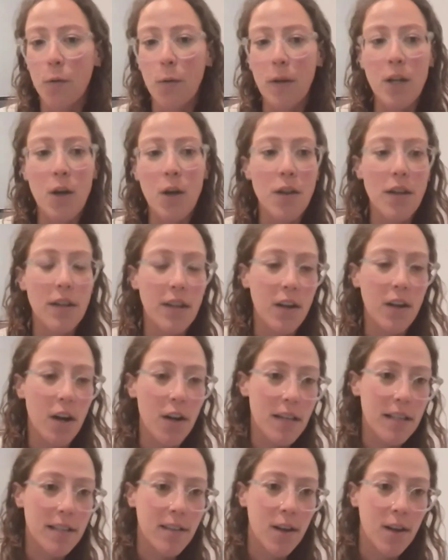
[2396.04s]
Or if we know that
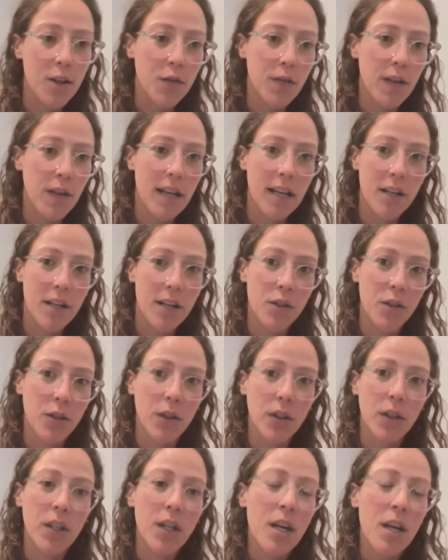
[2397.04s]
there are these large
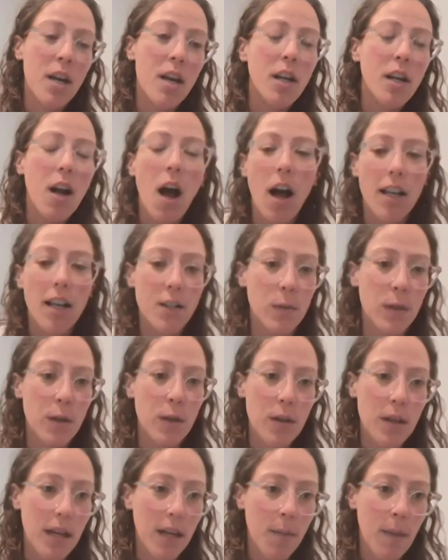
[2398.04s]
financial costs
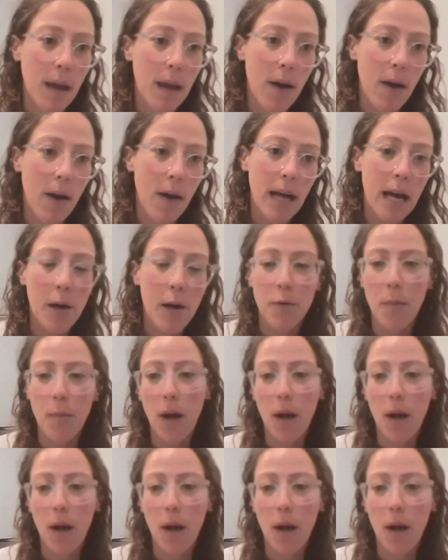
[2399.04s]
when you think about